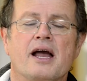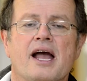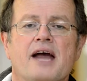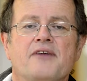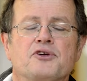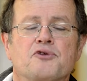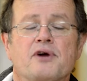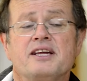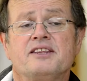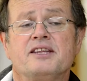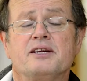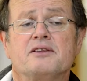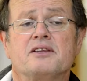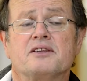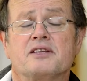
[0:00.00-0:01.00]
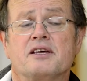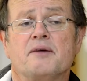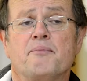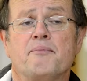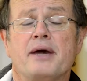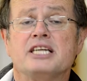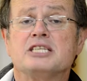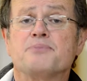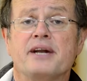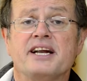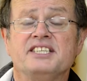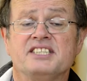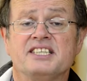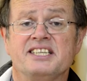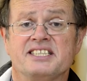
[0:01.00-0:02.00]
And the great thing that the management
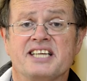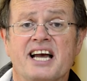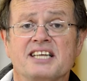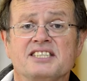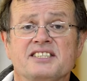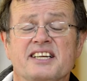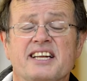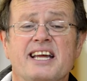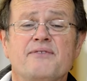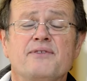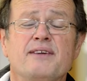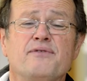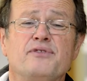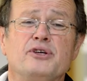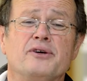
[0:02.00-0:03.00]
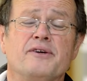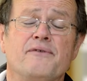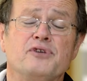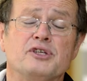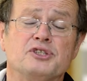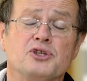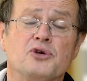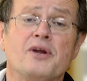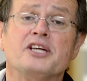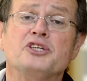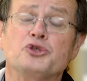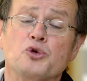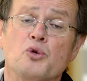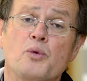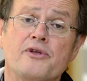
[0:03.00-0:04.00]
agency does, that even if you're still
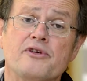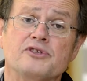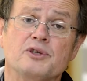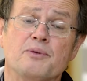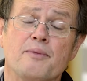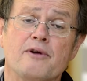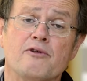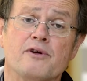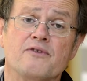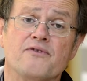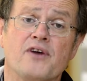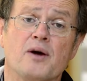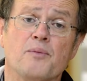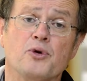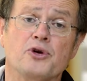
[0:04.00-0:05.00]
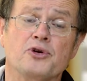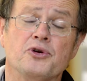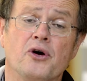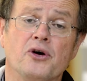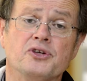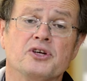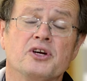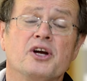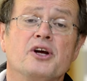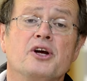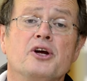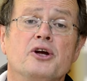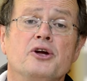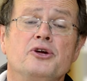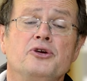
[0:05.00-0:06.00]
unsure whether it's American foul brood or not,
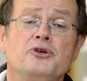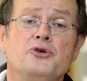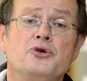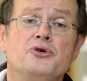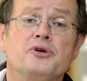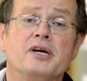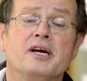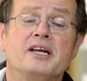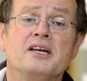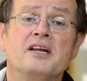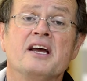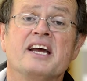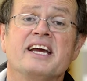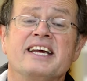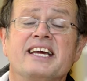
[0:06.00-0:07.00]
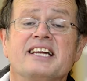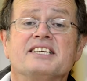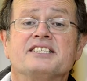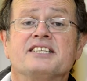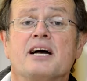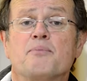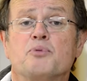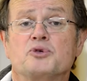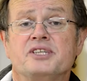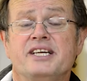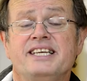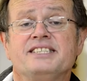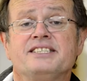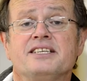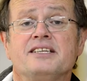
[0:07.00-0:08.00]
you can get a sample
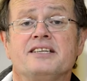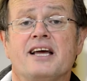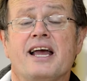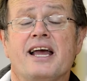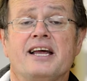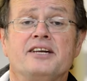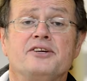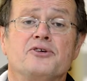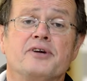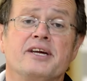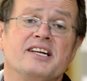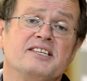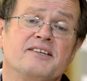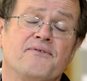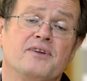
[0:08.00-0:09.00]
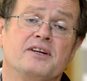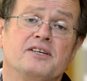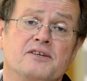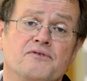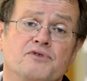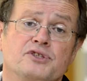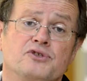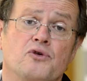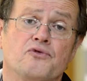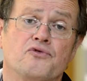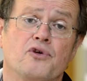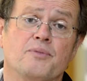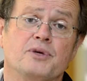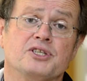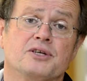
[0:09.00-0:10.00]
tested and you'll get a definitive result
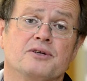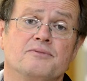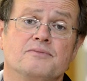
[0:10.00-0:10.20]
from it.